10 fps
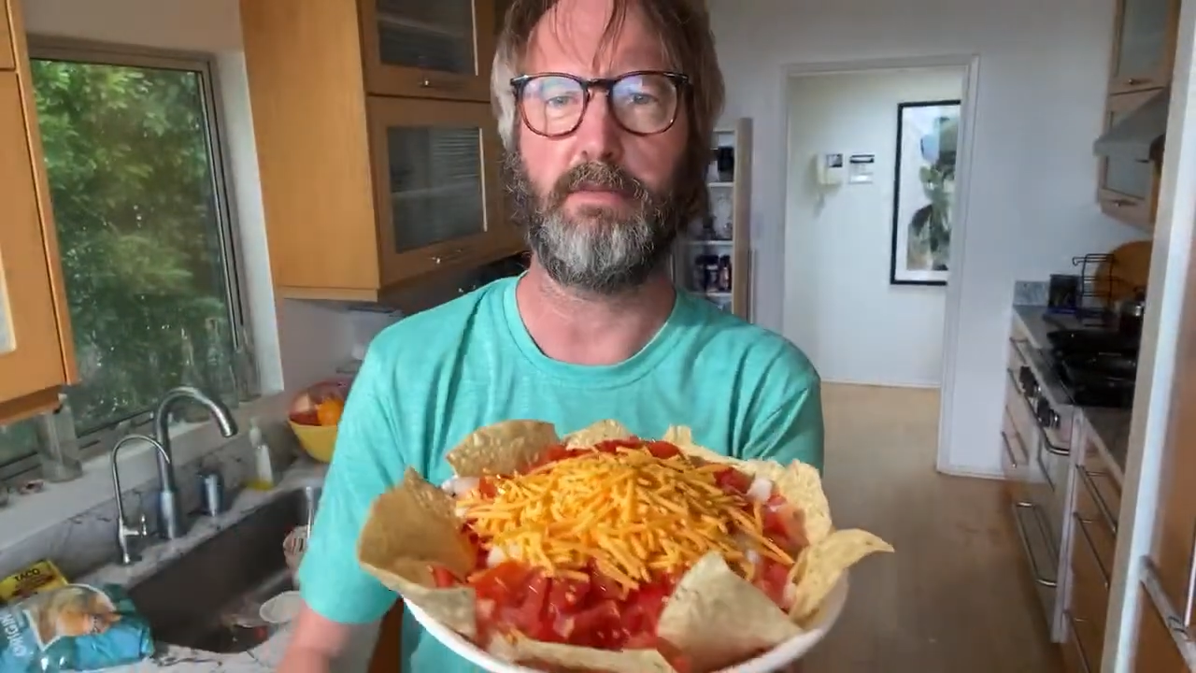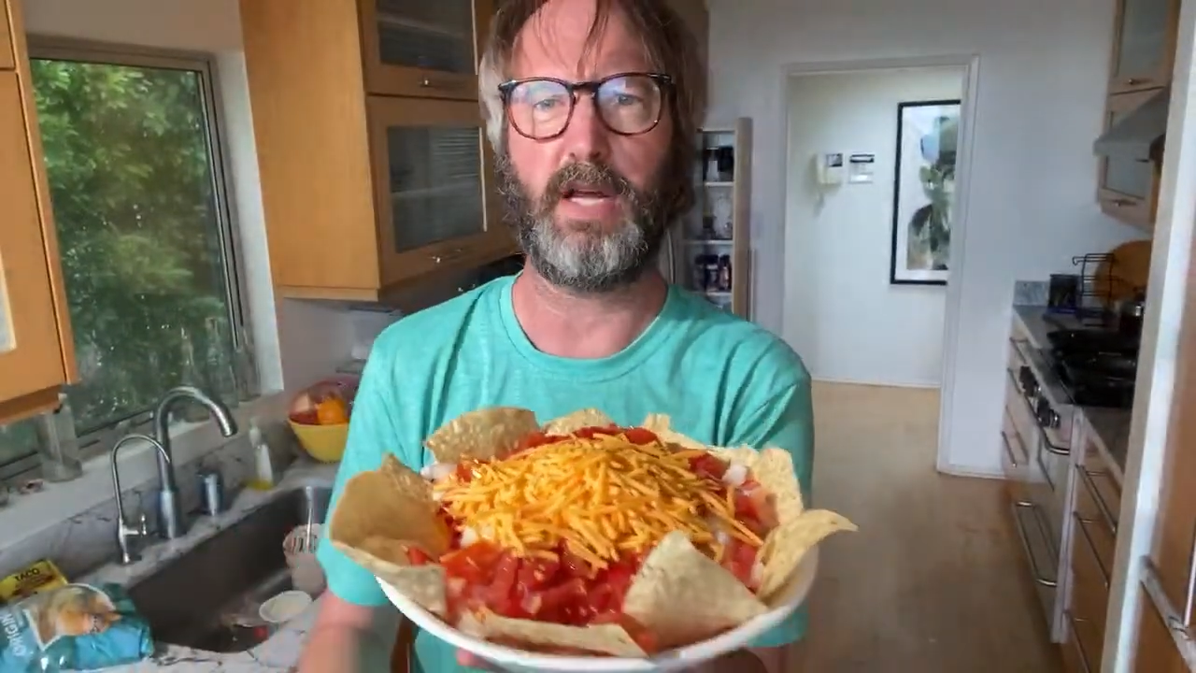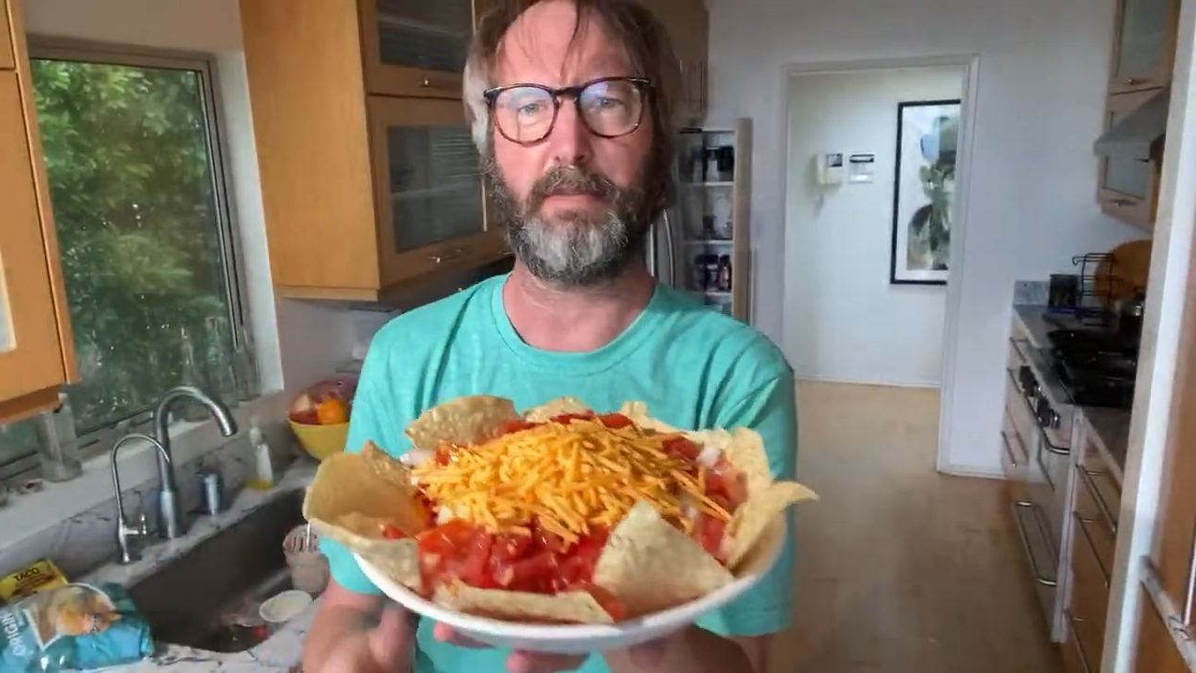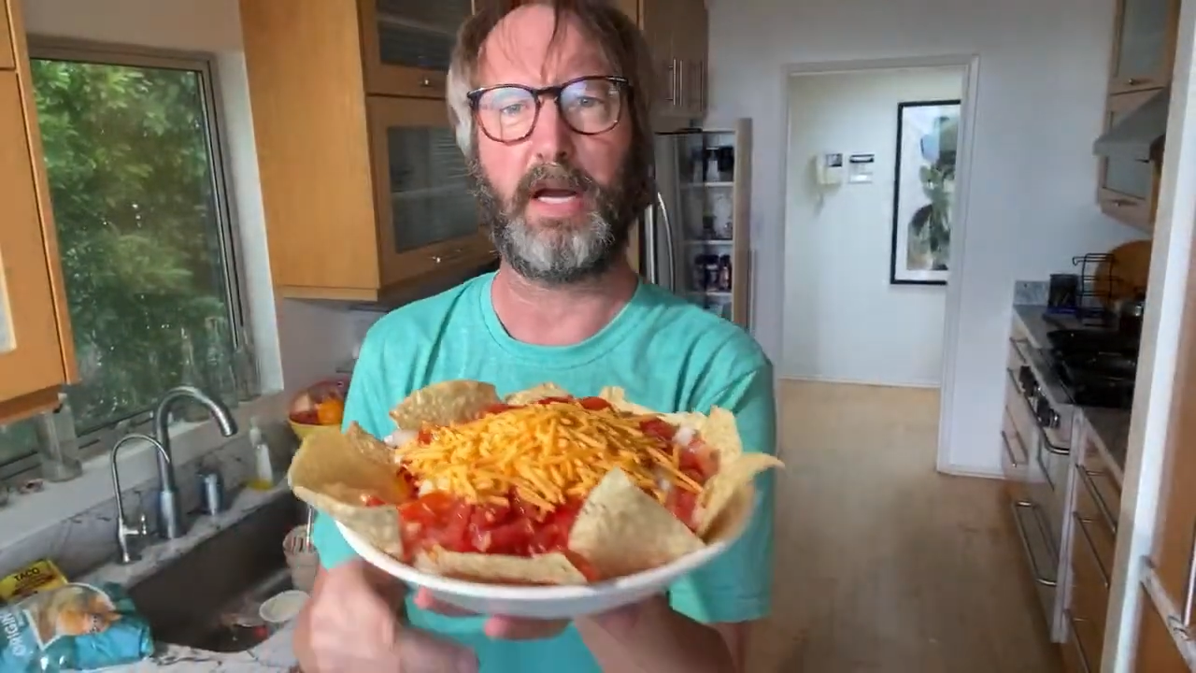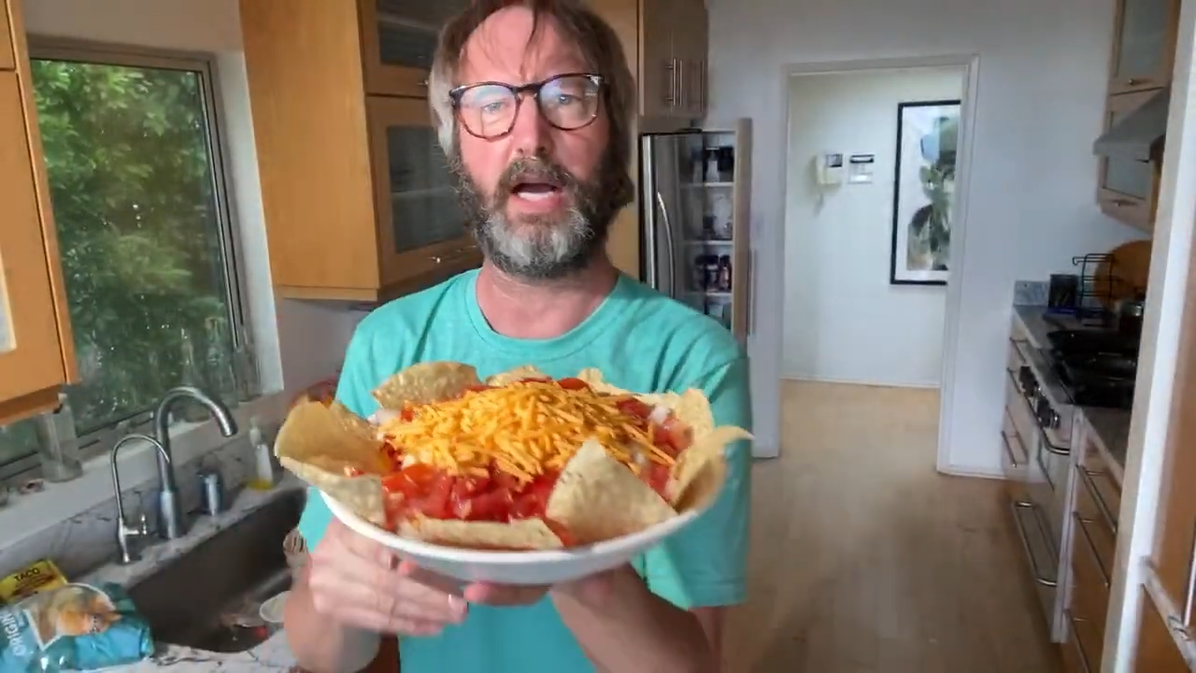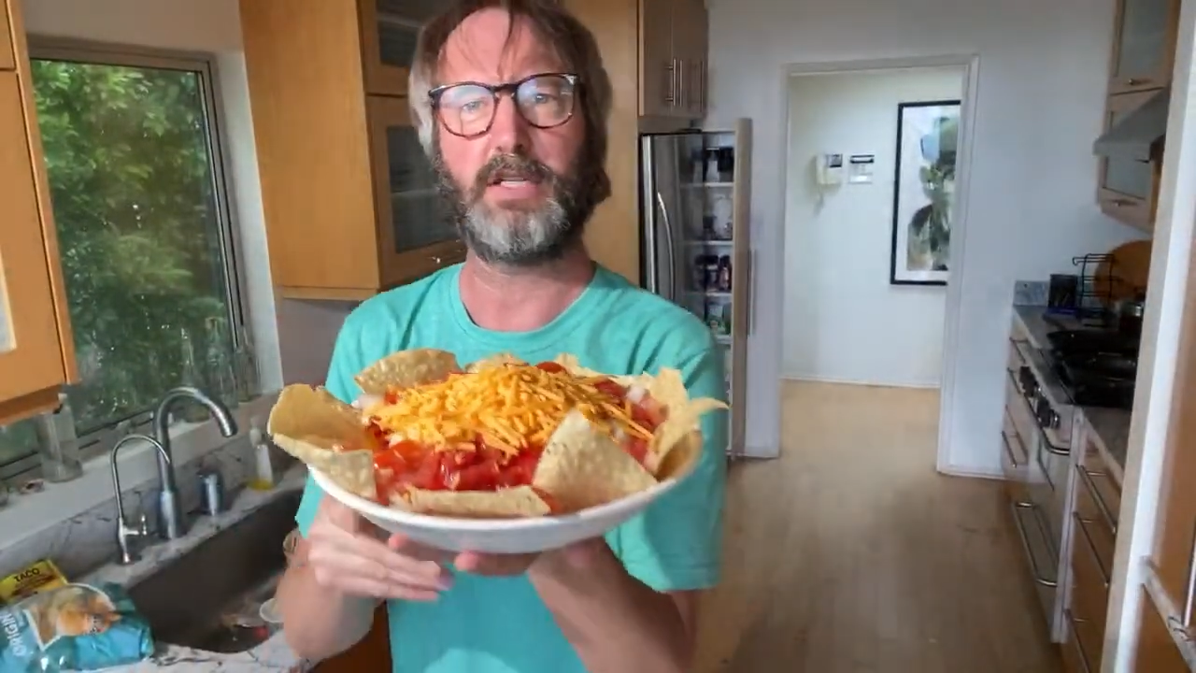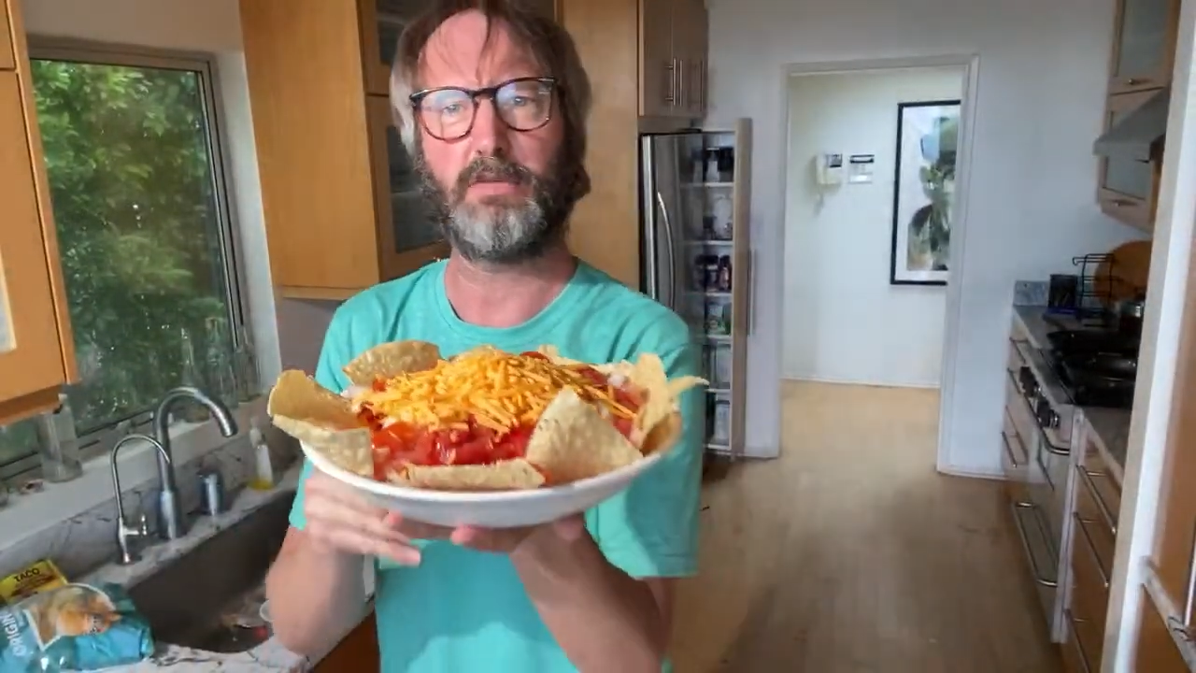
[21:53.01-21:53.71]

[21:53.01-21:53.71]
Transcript: dip, guys.